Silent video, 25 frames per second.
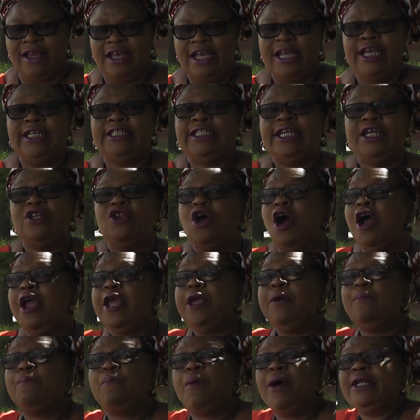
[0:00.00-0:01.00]
He did not
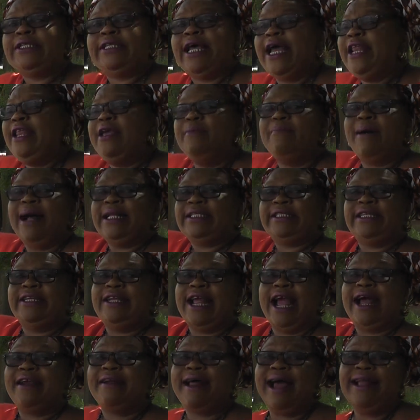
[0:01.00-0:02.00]
import any
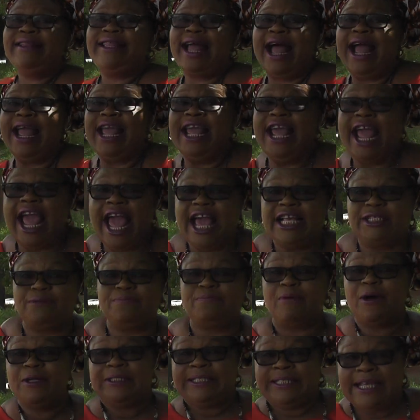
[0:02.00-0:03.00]
material. Rather, he
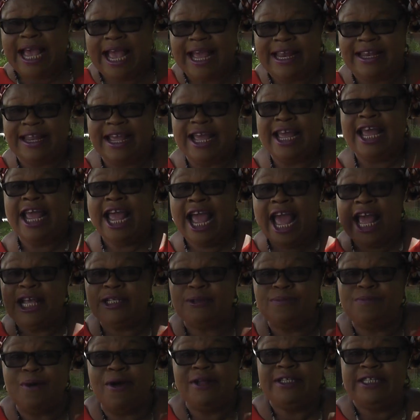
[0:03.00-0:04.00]
exported. He
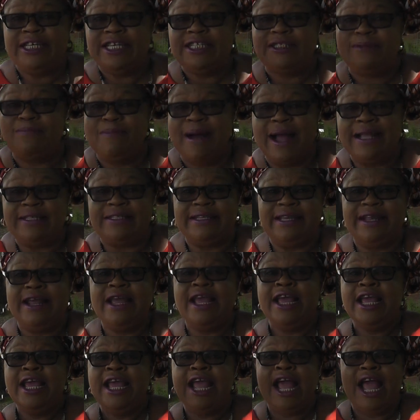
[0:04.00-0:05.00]
export his material.
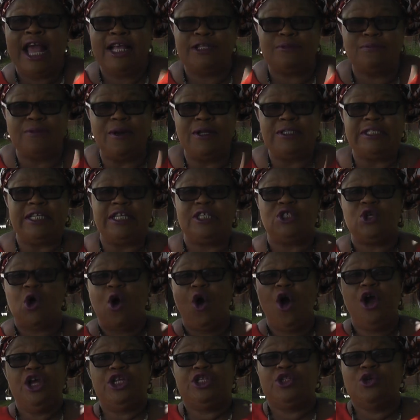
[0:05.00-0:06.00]
He export his
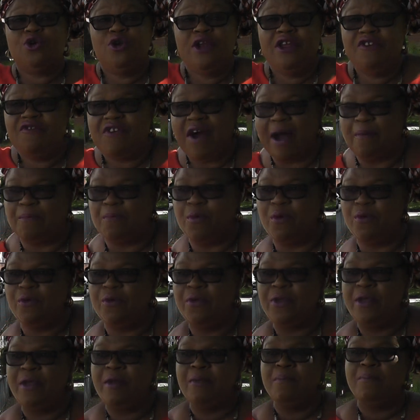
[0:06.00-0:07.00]
oil to Liverpool.
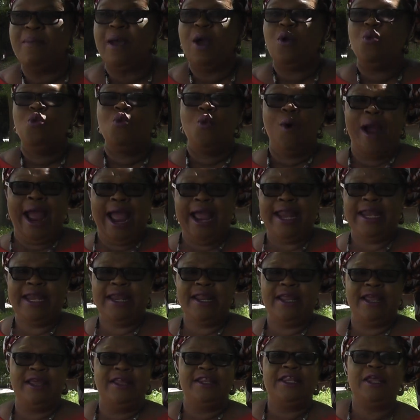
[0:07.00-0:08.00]
But when
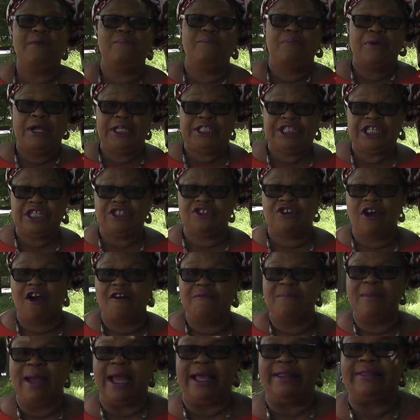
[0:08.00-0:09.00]
the British
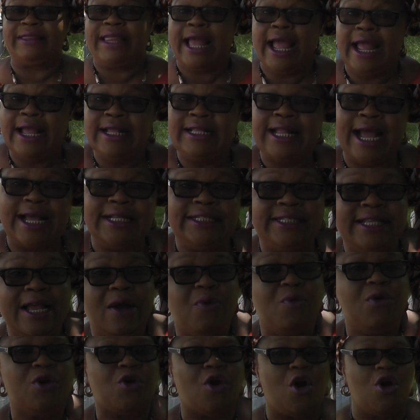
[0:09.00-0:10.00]
government think that they
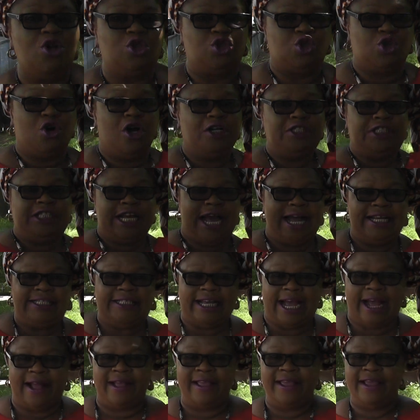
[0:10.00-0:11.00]
will control
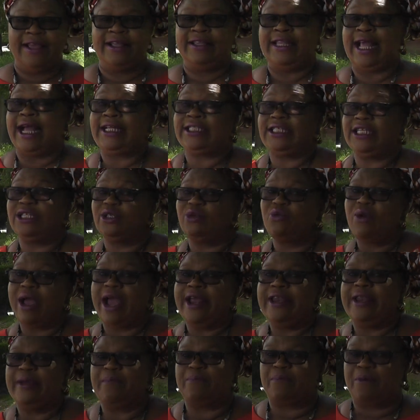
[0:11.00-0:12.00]
Jaja, that is where
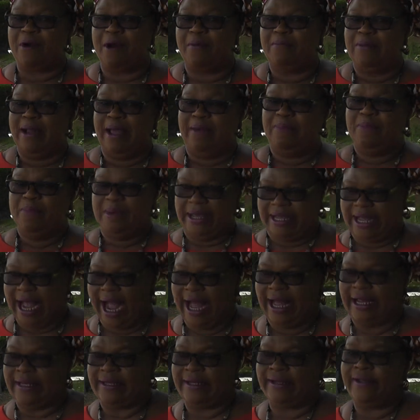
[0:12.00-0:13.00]
the problem
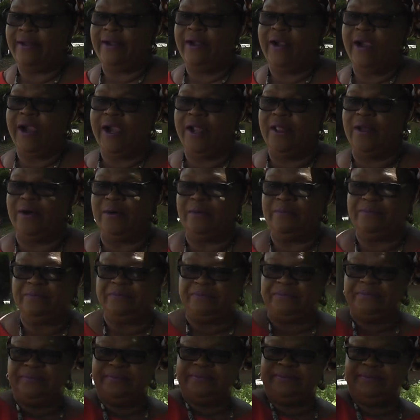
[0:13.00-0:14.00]
began. You know,
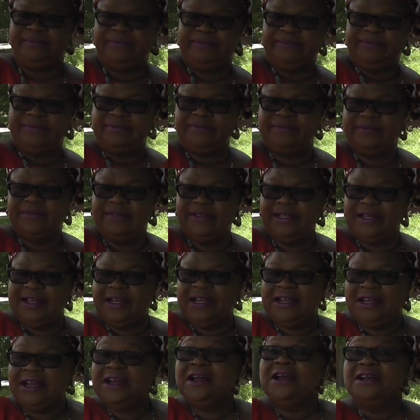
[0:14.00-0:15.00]

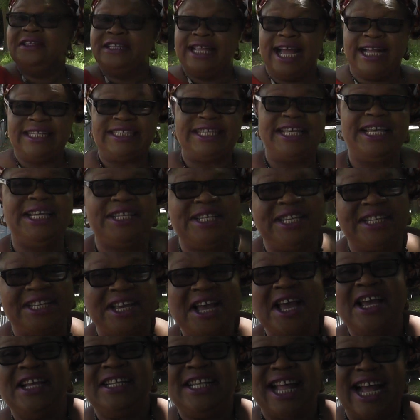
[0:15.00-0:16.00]
that
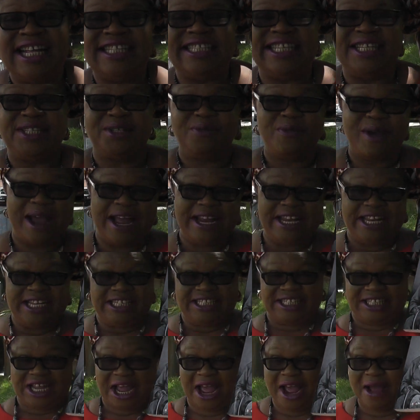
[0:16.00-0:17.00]
is where
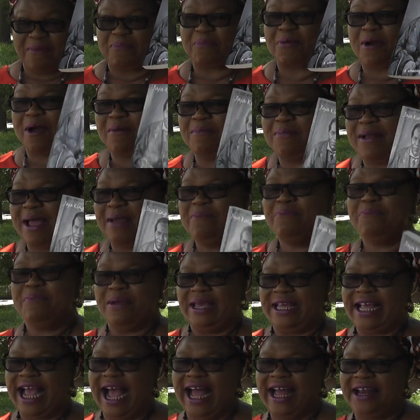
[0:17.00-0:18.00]
the problem
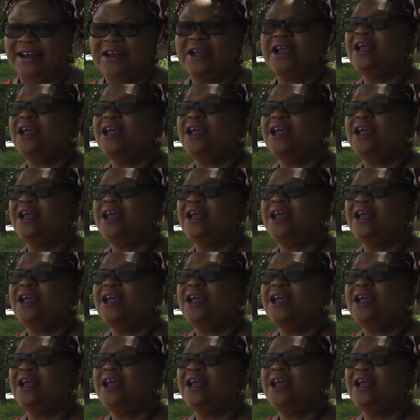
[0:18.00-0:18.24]
began.